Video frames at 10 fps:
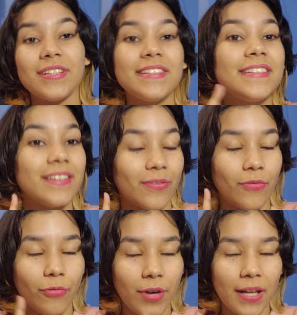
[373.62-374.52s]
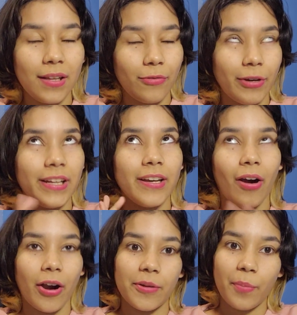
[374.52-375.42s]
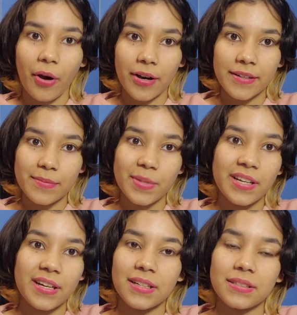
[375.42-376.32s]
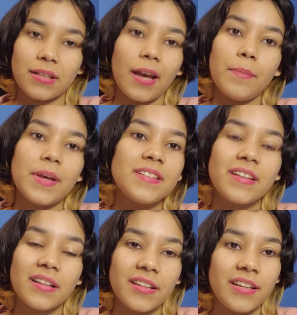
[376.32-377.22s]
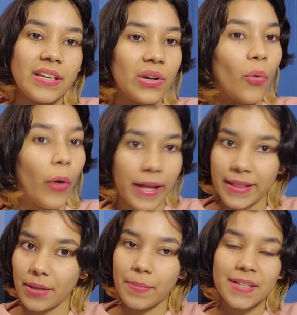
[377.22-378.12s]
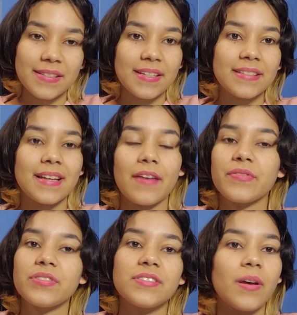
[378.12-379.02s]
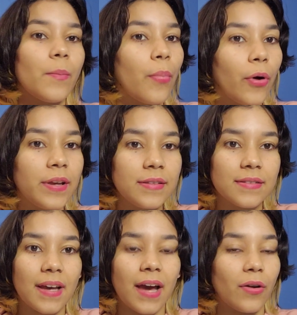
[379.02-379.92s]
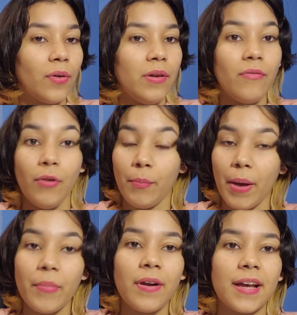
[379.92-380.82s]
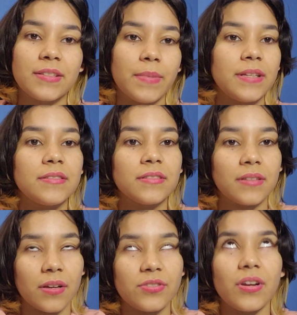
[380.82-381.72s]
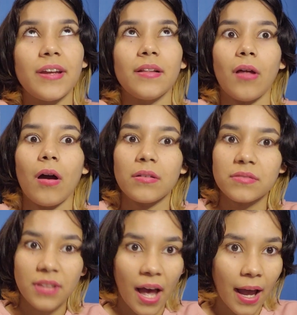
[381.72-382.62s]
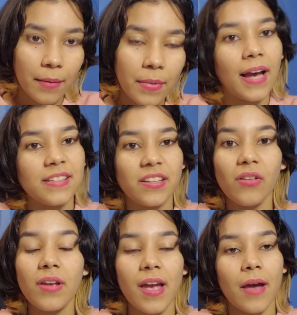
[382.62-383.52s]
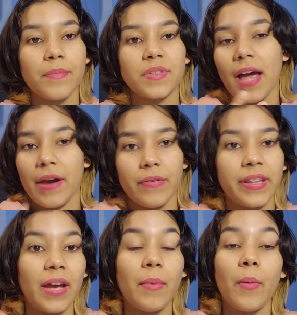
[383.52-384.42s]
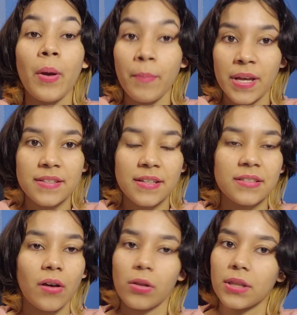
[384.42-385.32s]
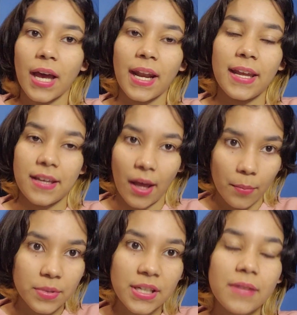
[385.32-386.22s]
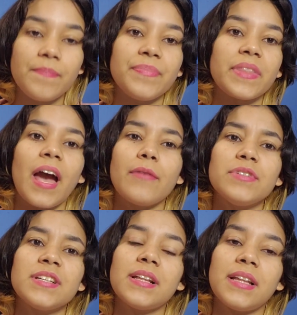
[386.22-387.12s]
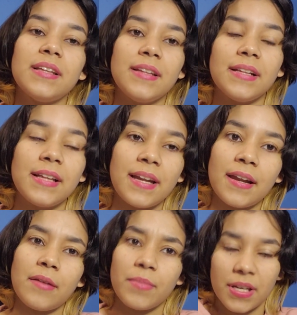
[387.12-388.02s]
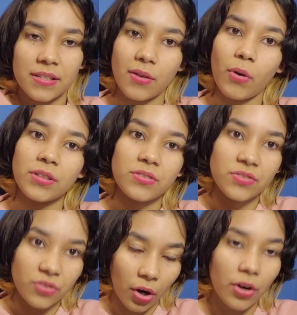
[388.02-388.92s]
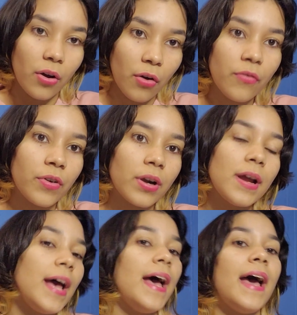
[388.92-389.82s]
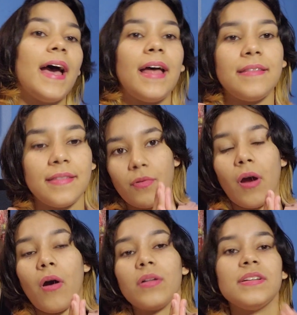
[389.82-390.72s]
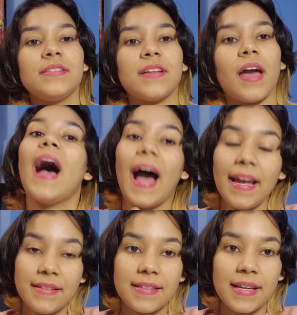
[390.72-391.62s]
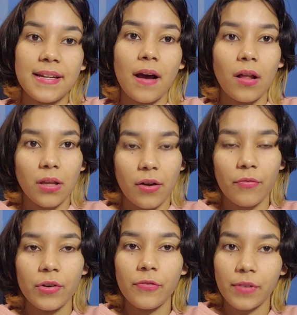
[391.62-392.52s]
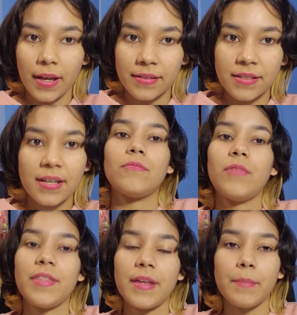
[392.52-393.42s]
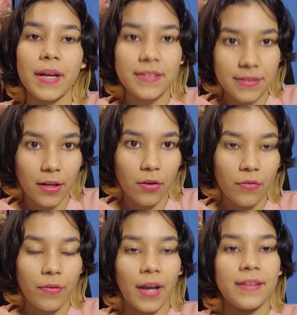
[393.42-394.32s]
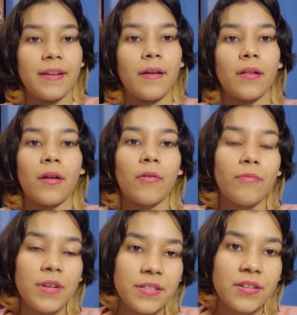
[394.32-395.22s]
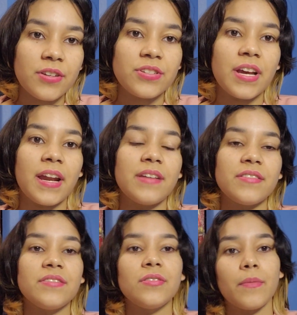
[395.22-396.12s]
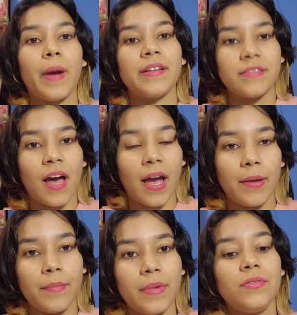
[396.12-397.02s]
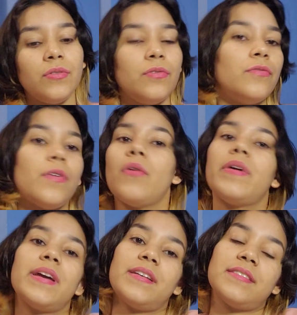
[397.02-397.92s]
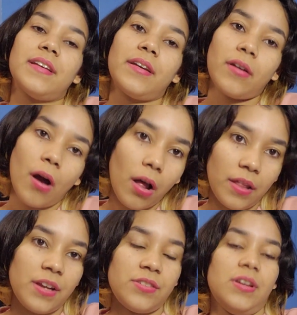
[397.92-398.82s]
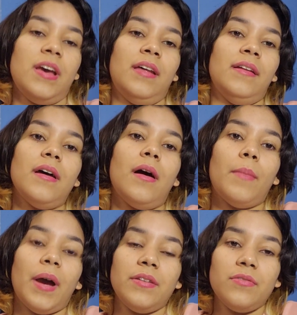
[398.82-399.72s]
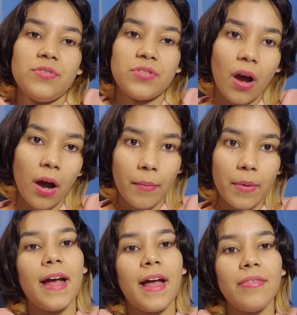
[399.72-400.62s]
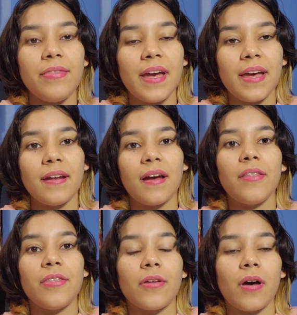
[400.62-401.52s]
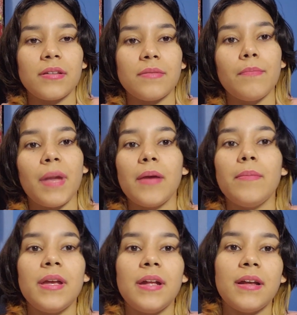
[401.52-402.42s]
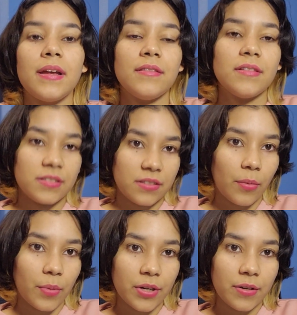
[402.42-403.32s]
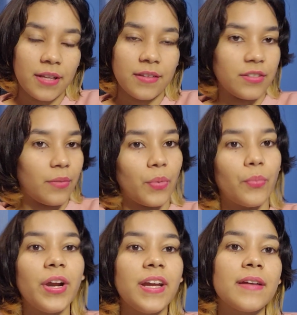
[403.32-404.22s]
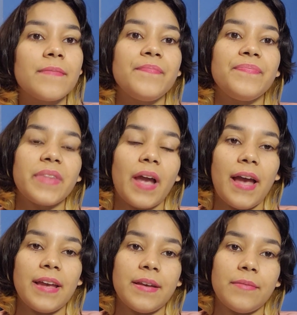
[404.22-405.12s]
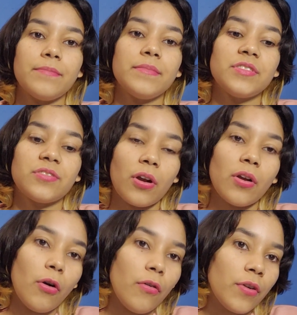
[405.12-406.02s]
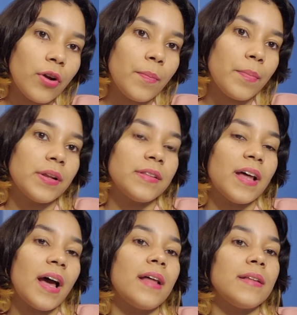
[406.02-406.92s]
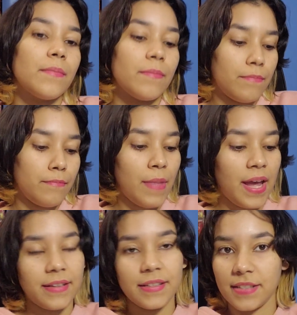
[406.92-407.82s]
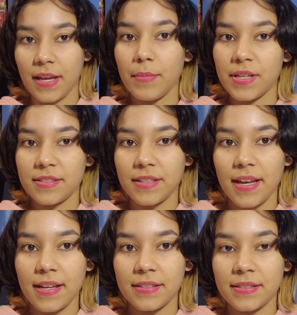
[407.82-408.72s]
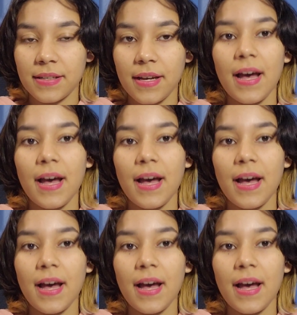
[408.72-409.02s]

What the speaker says: this is the really hard part, because I basically quit the business after some point. I don't even remember, it has been such a long time. I still kept everything about my business online. I kept it. I recently deleted it because I want to start over. And throughout all this time, I did a lot of reflecting within myself. I did a lot of research, and I just took my time to focus in college and on my new job. And then I thought maybe in the summer break, I can start over but not make the same mistakes